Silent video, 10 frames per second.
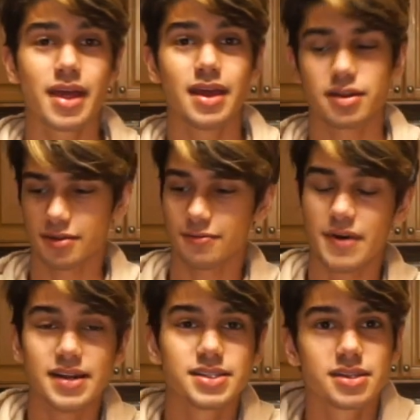ant
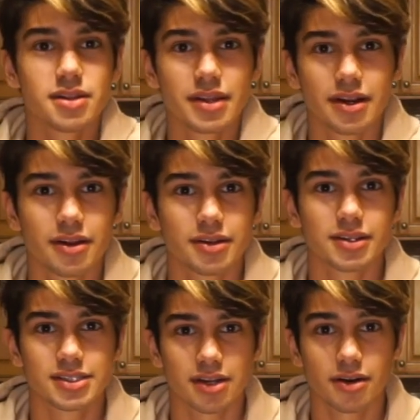finds a little area
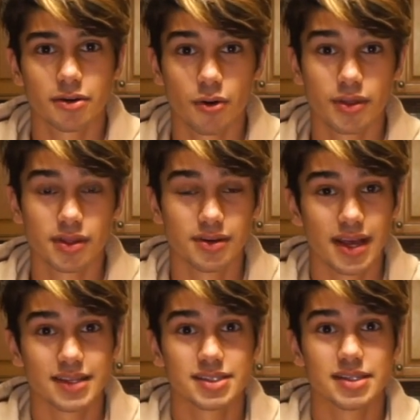to start growing their
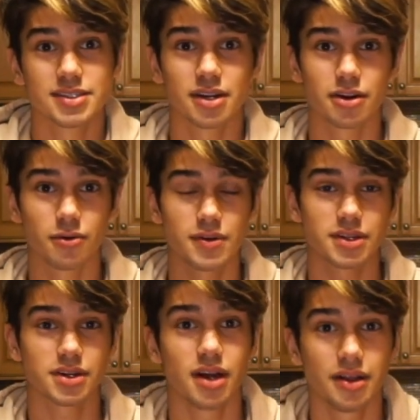nest and start growing
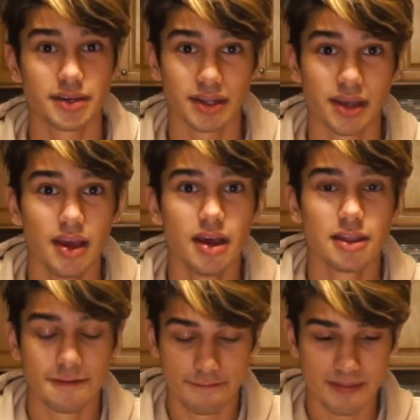their colony.
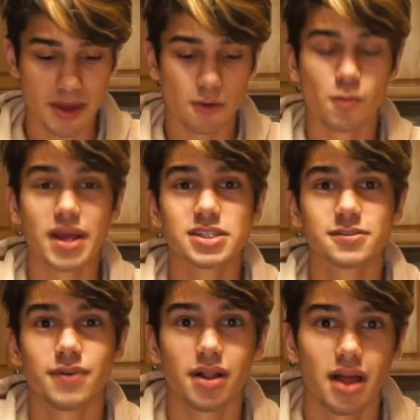The female wings
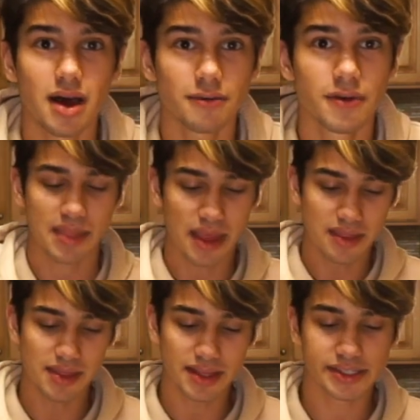fall off, and
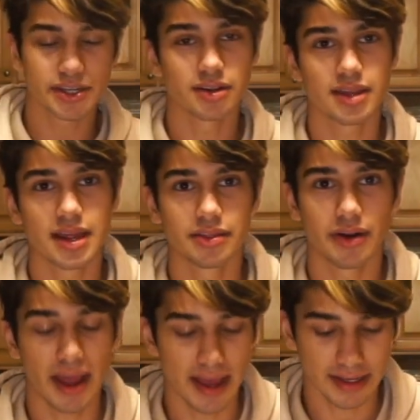then they start laying
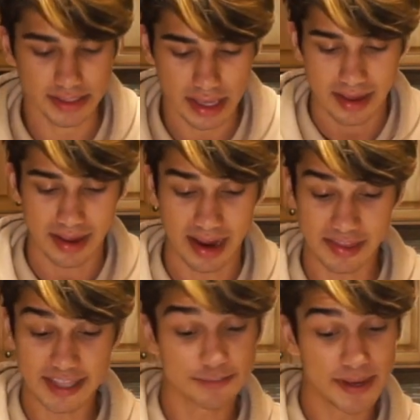their eggs. And
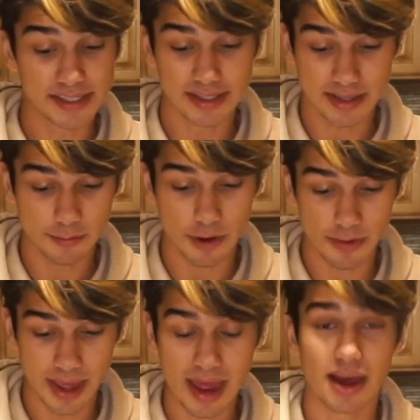that's basically what
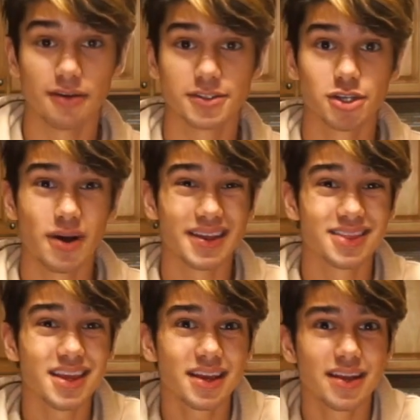we have. So I
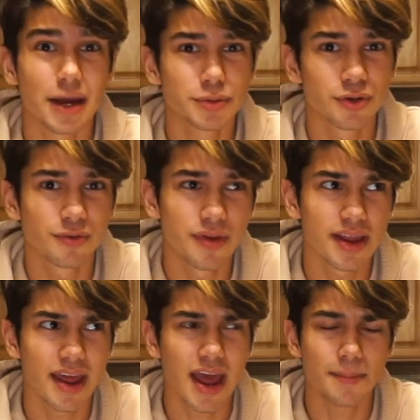think a nuptial
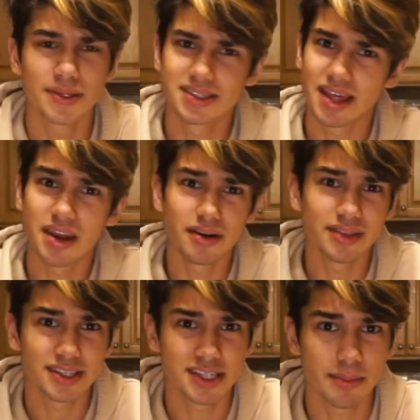flight happens later in
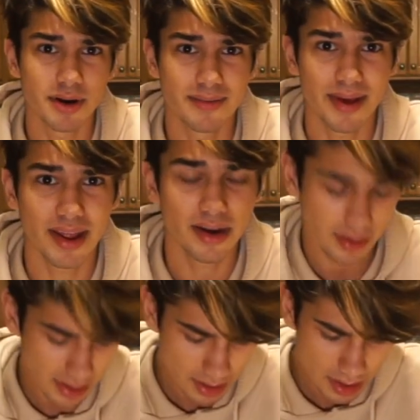the summer in my
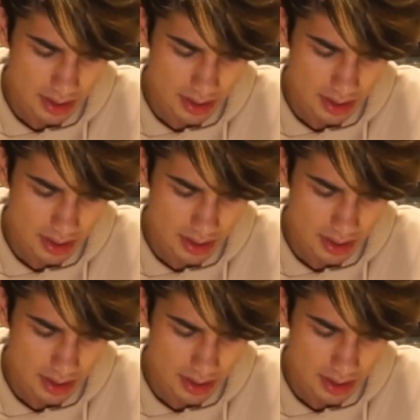area.